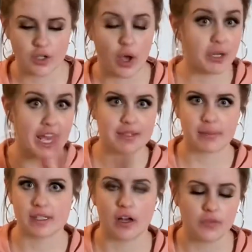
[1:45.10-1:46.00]
going to ask
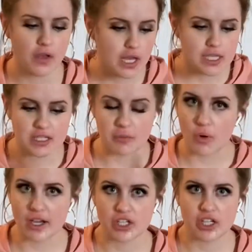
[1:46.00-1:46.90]
myself some
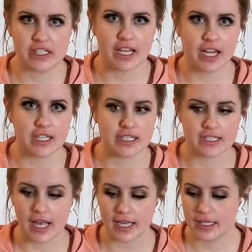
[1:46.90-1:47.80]
questions to kind of
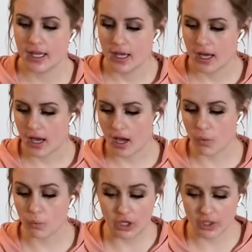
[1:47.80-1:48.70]
decide
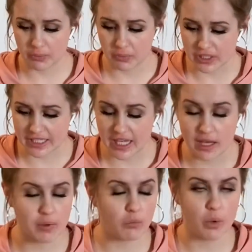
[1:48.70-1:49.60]
what books to keep
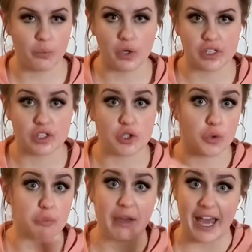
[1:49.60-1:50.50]
and what books to
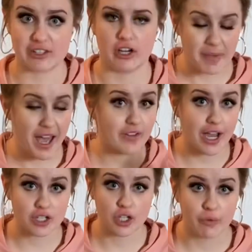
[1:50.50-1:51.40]
pass on. Have I
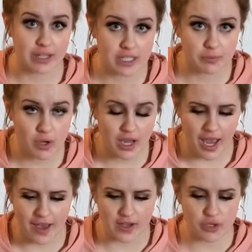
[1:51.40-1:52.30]
actually read this book?
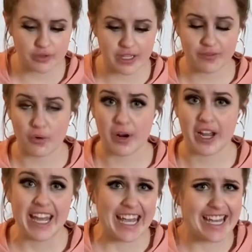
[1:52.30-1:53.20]
Have I used it for
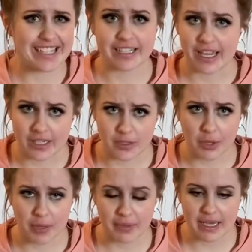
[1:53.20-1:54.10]
its intended
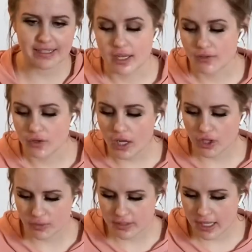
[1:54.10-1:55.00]
purpose? And if you're not
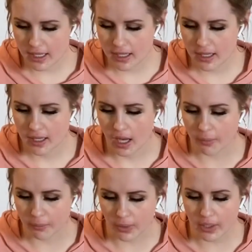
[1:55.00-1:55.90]
using a
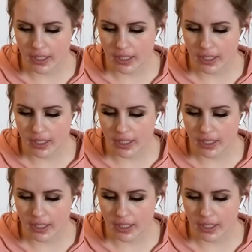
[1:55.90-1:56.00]
book,